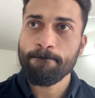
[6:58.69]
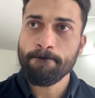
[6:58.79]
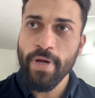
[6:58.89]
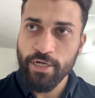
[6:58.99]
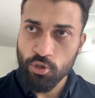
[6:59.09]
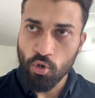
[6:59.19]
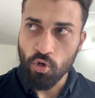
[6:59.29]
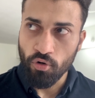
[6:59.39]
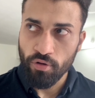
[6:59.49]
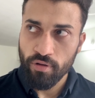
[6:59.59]

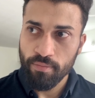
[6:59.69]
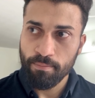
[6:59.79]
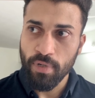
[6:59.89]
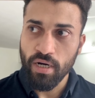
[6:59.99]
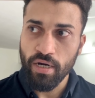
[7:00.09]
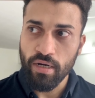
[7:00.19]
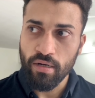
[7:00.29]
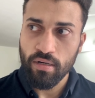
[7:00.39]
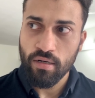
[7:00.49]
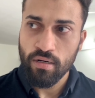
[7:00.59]
mentored
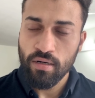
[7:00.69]
by